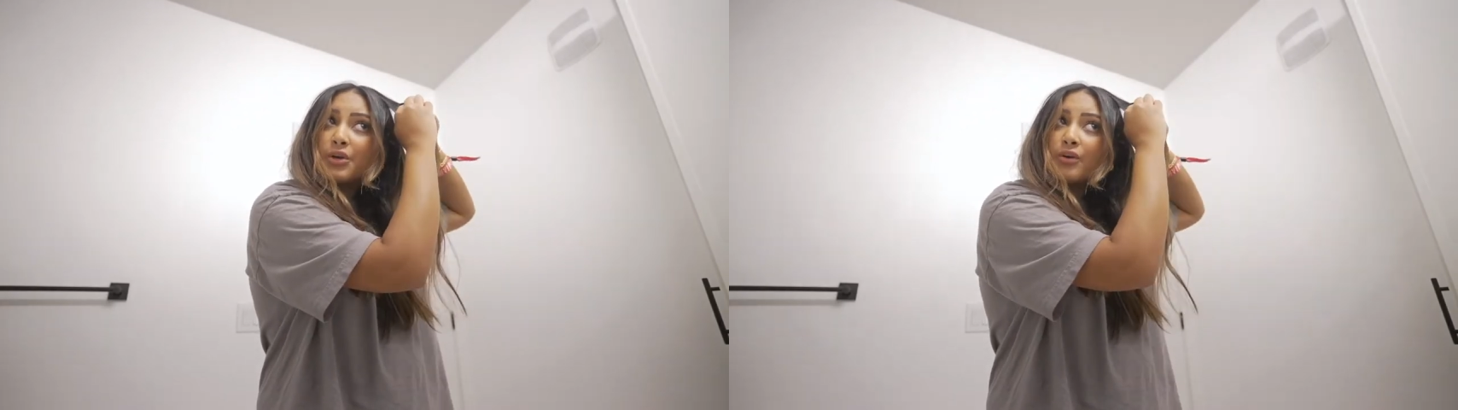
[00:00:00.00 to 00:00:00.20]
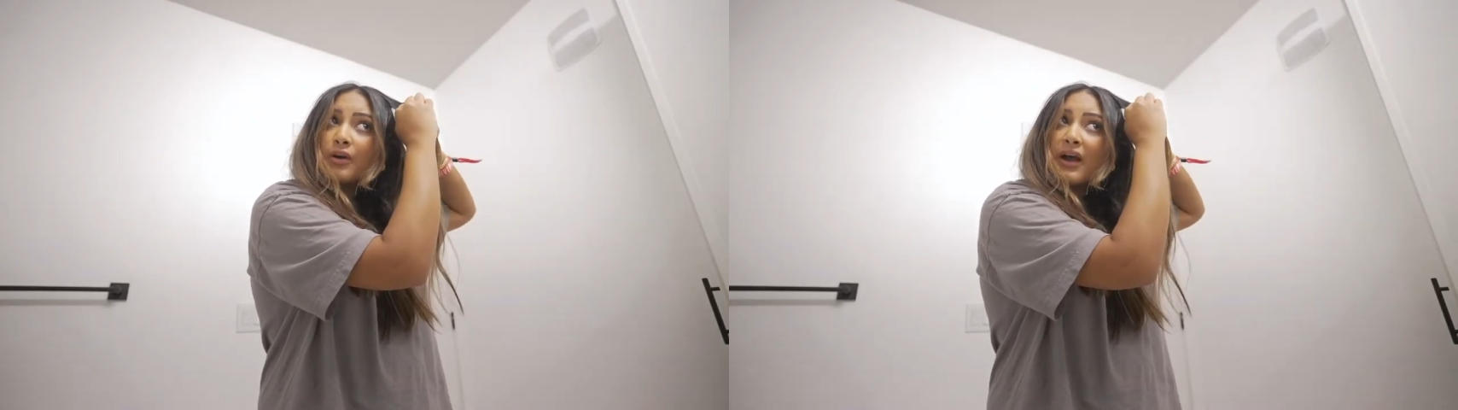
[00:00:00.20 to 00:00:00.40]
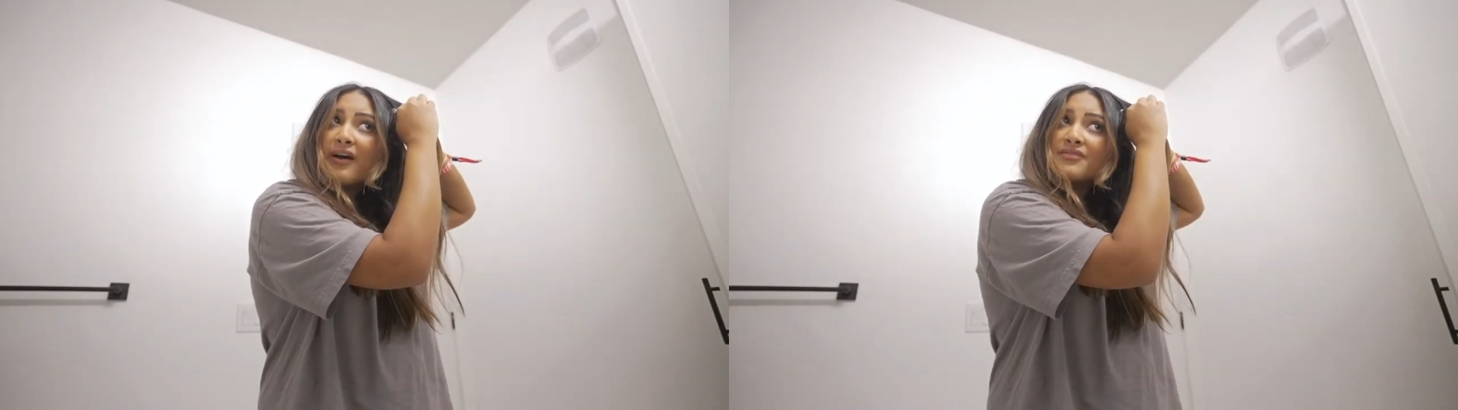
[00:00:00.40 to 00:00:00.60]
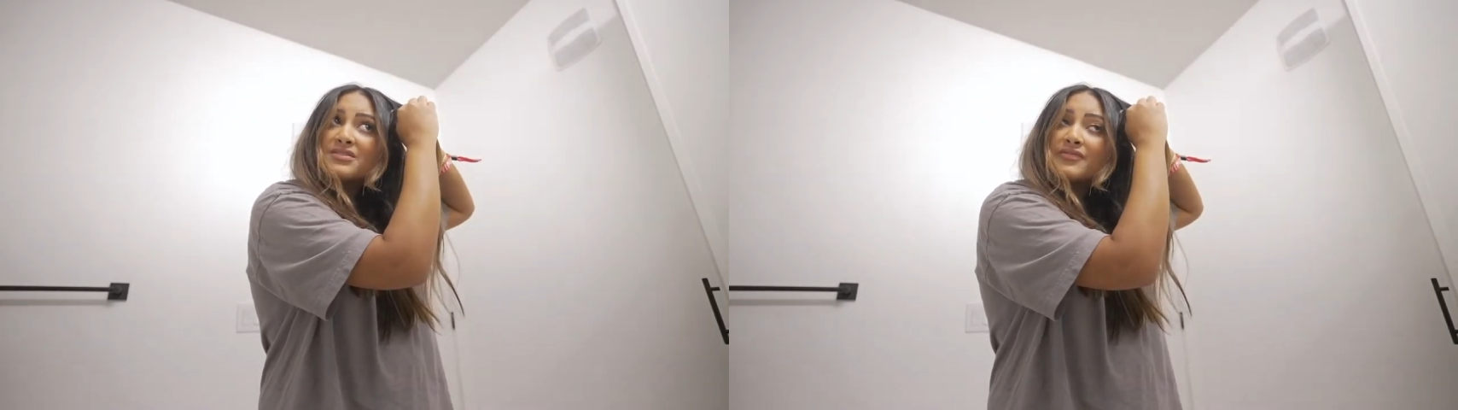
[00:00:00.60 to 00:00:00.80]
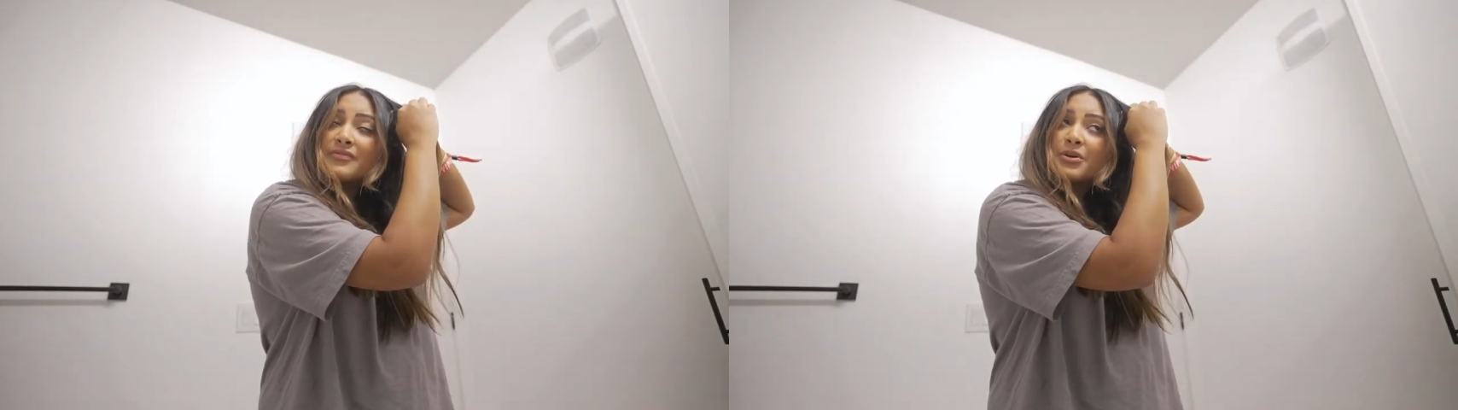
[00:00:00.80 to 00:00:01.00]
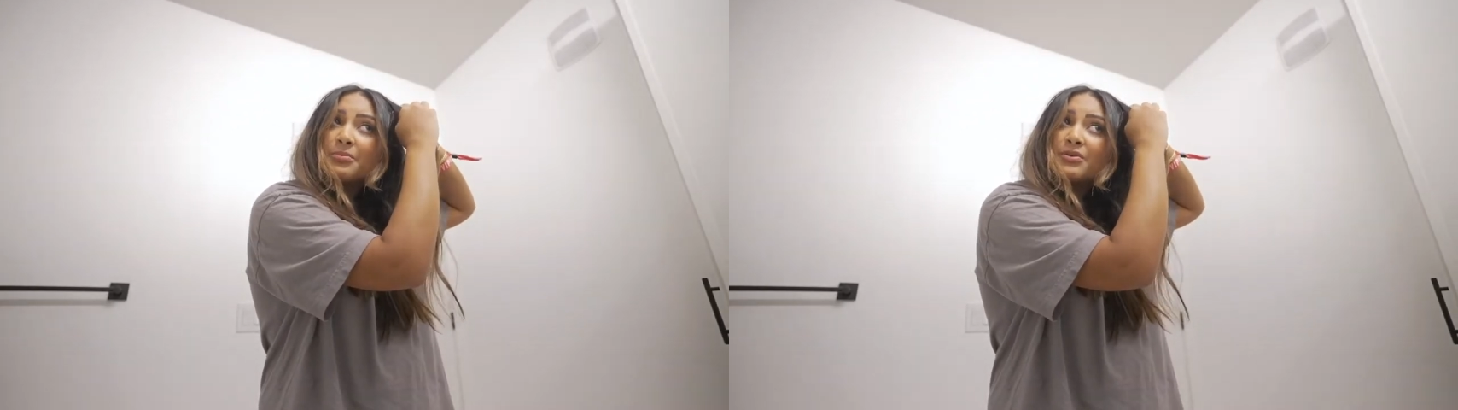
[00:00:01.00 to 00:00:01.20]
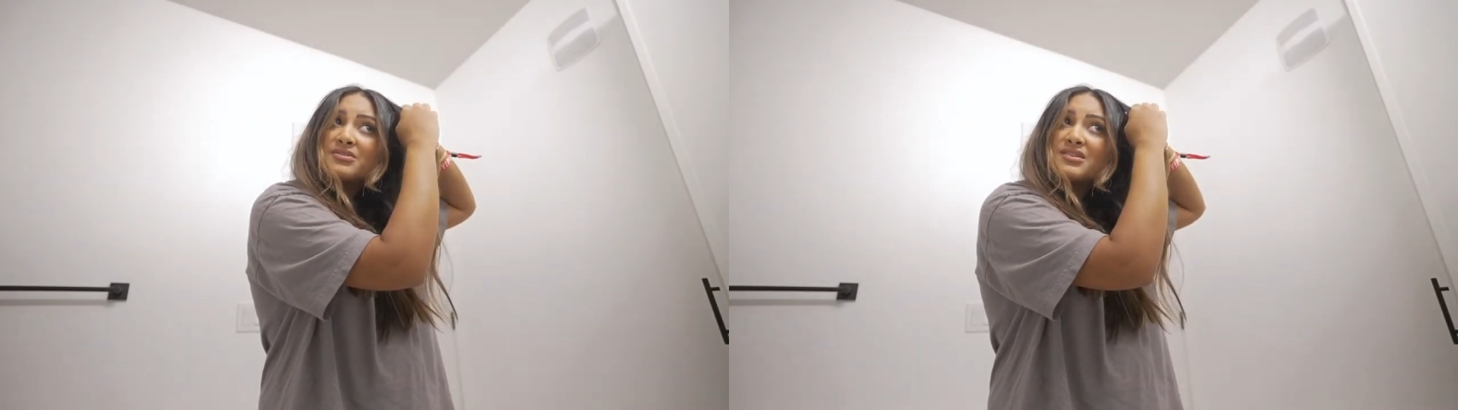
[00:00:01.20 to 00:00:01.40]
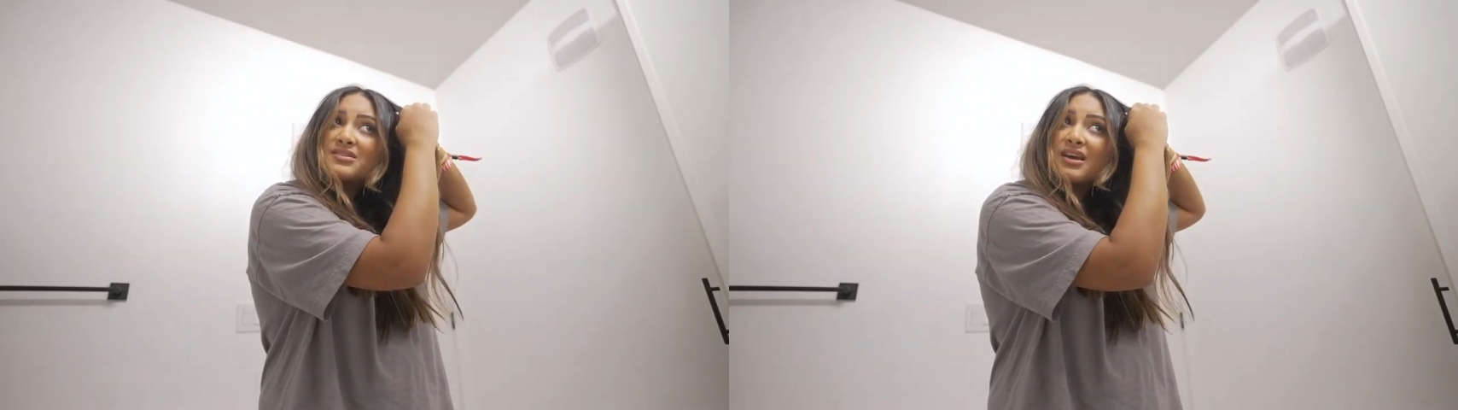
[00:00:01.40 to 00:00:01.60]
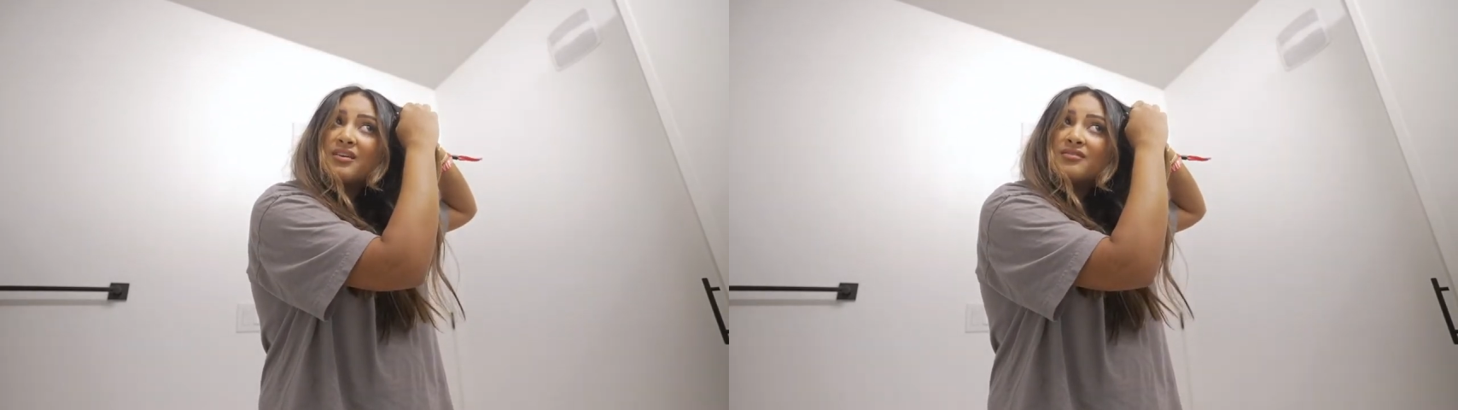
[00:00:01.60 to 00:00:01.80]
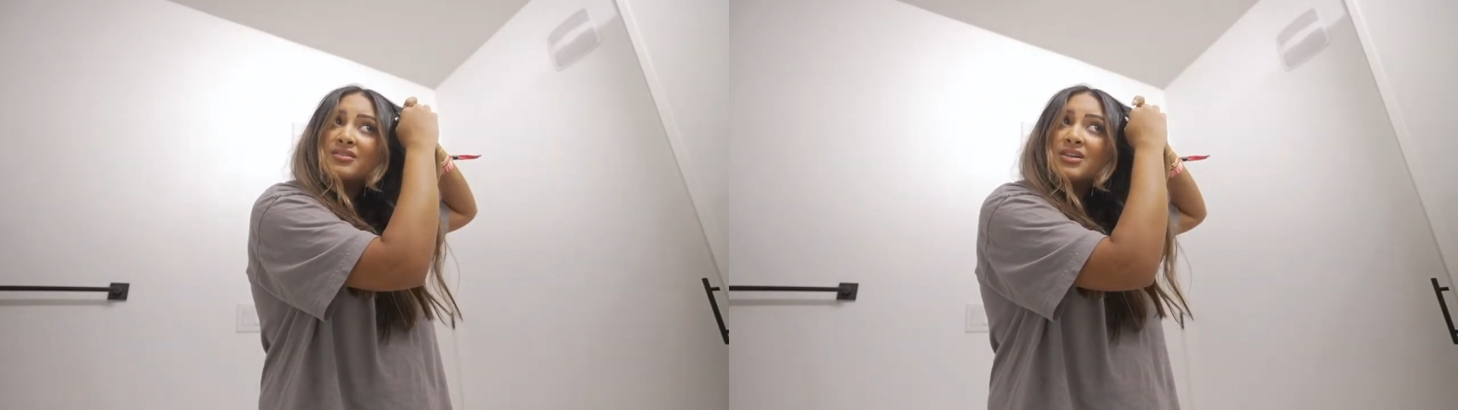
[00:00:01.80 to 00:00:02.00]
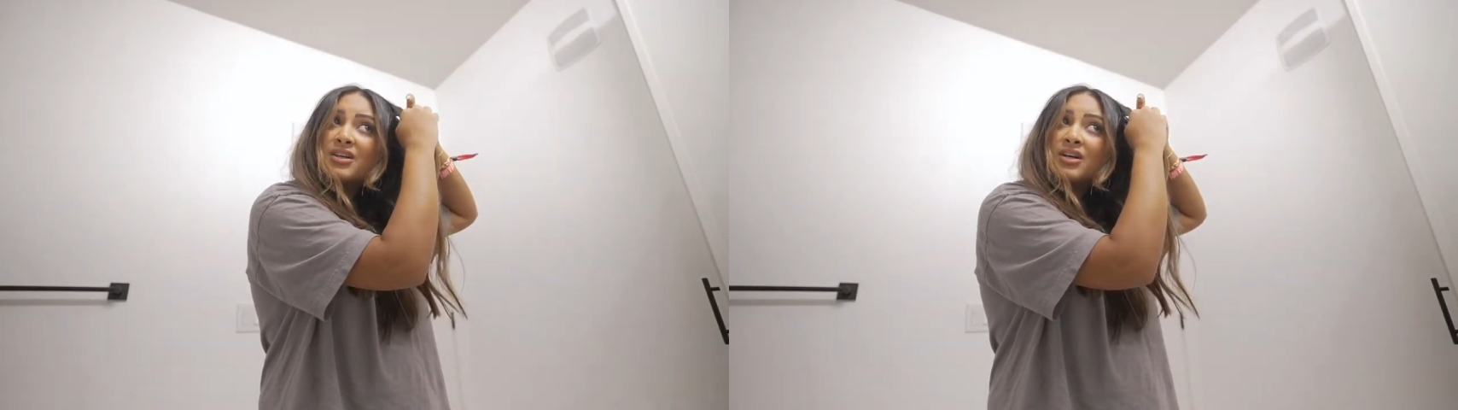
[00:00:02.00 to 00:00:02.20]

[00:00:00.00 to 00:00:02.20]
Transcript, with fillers: crafts mimosas now.